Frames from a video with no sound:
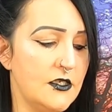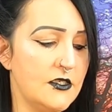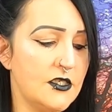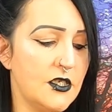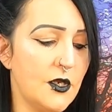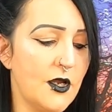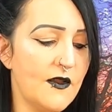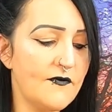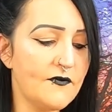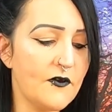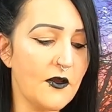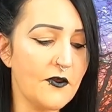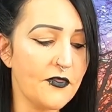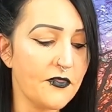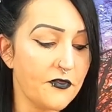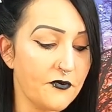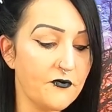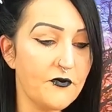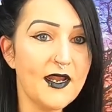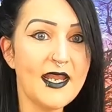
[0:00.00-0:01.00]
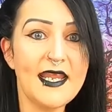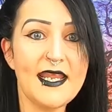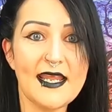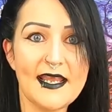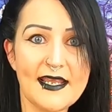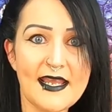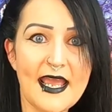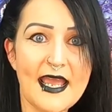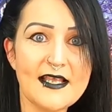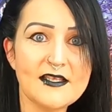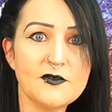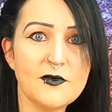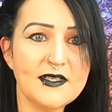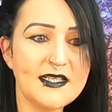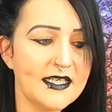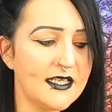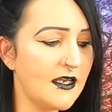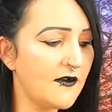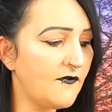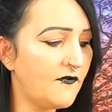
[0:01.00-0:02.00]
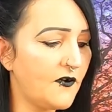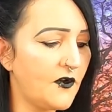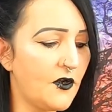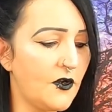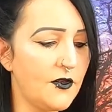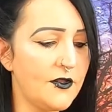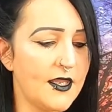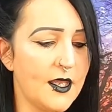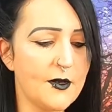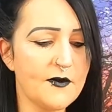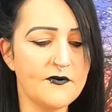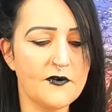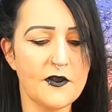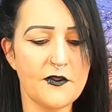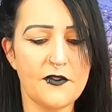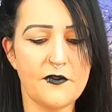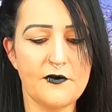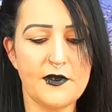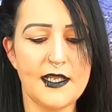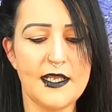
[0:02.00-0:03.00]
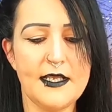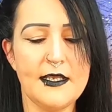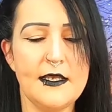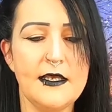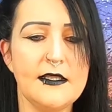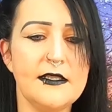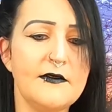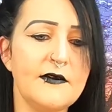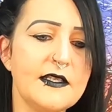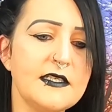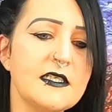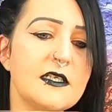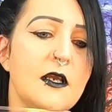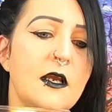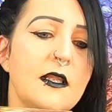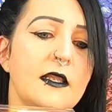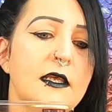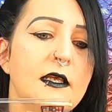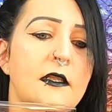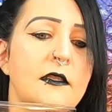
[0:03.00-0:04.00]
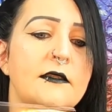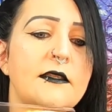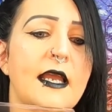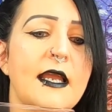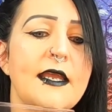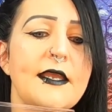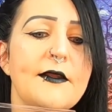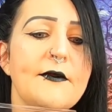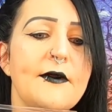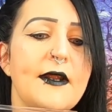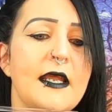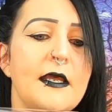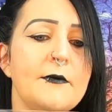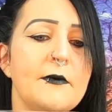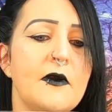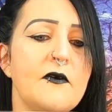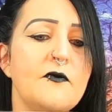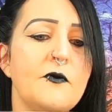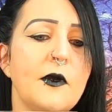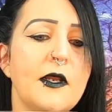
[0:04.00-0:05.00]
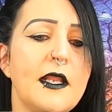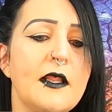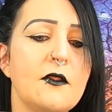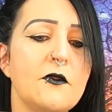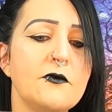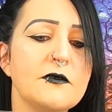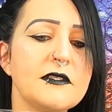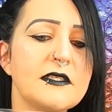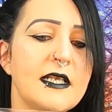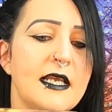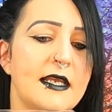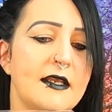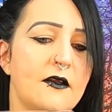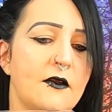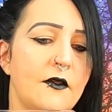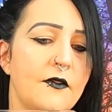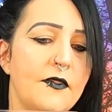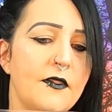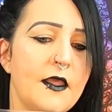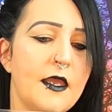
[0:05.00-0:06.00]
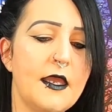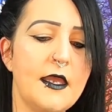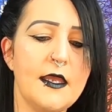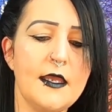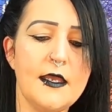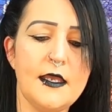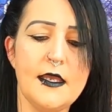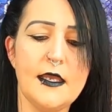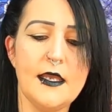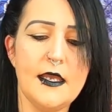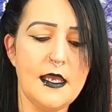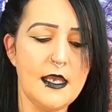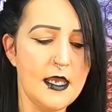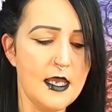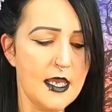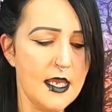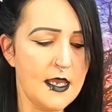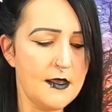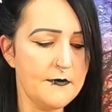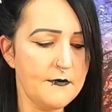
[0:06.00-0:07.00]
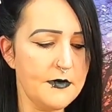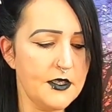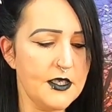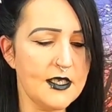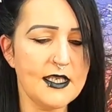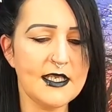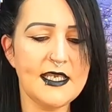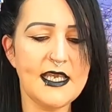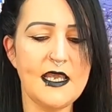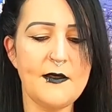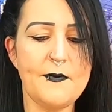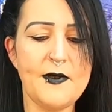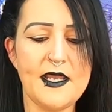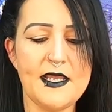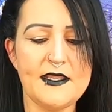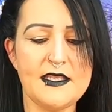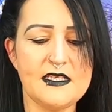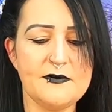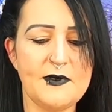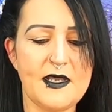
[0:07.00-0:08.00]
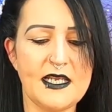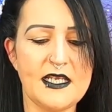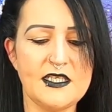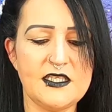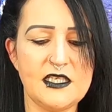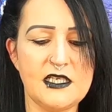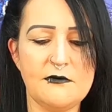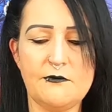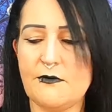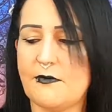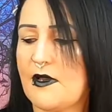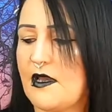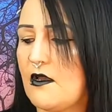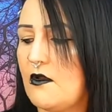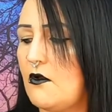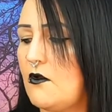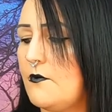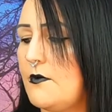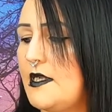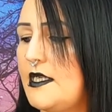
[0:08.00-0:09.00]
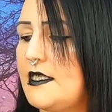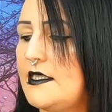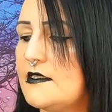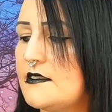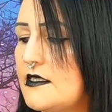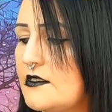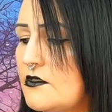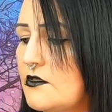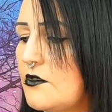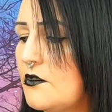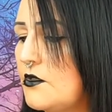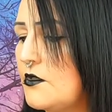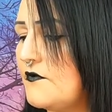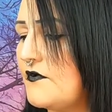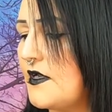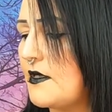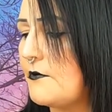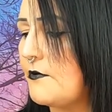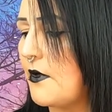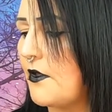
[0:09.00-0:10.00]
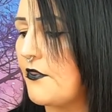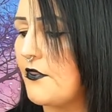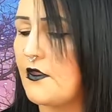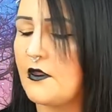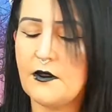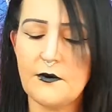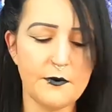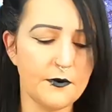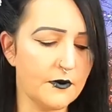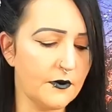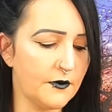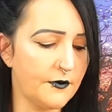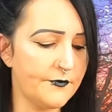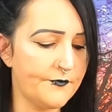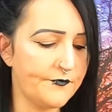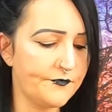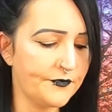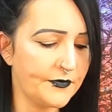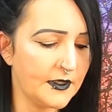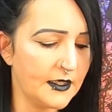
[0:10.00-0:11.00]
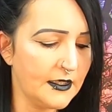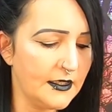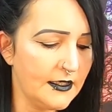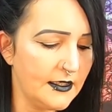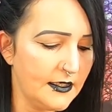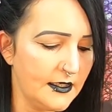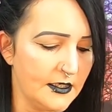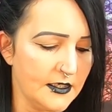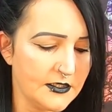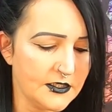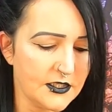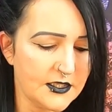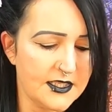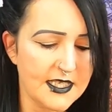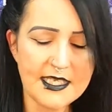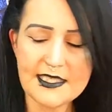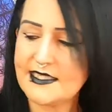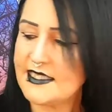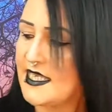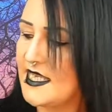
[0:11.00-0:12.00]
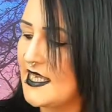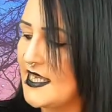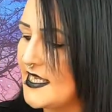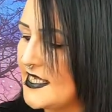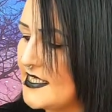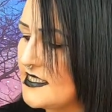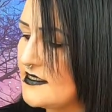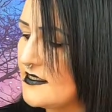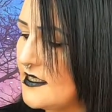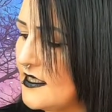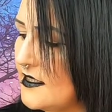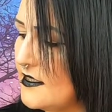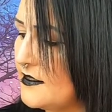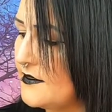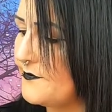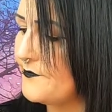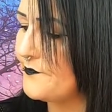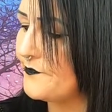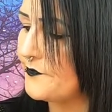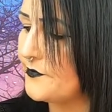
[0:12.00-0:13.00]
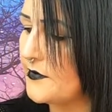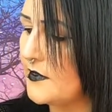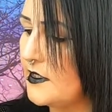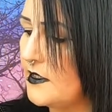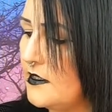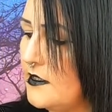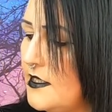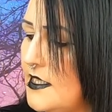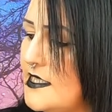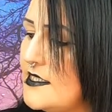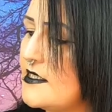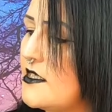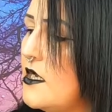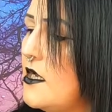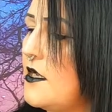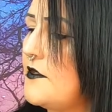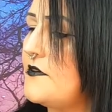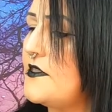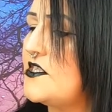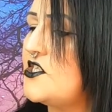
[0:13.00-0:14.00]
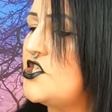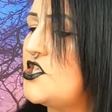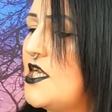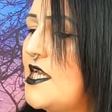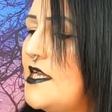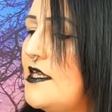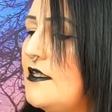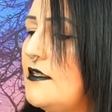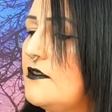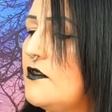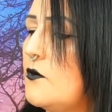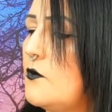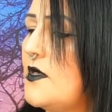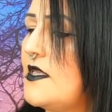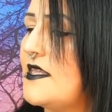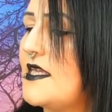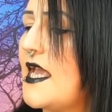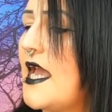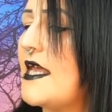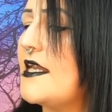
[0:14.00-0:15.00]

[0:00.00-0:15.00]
So I've got three again. So I did have four, now I've got three. I've actually got a little diagram of what it looks like on there. You can keep it in this packaging by all means. I don't know if I'll bother, but... So this is... It's called the Chilled with